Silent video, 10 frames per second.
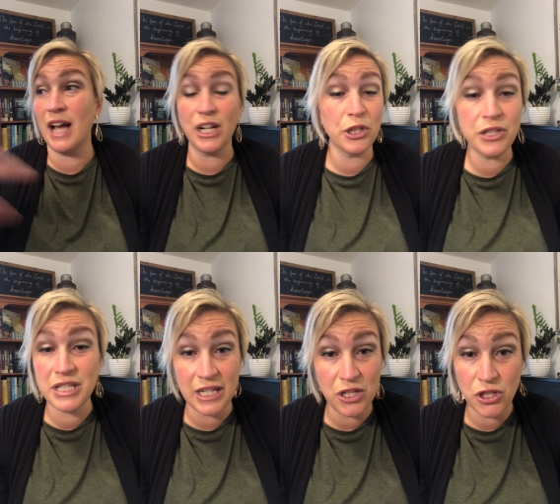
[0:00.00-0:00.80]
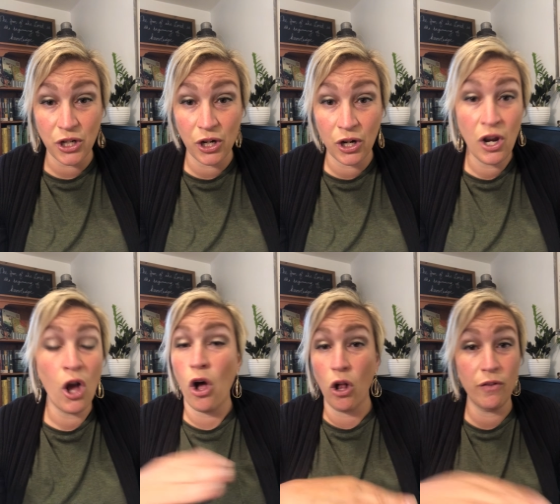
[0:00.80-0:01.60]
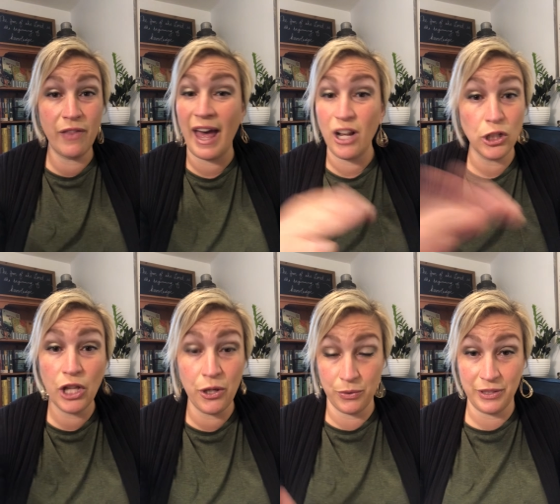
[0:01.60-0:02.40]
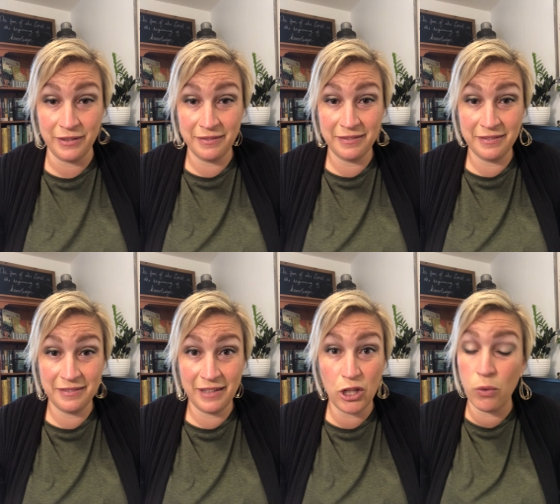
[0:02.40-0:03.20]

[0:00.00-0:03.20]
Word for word: not a good teacher. All of that alone. You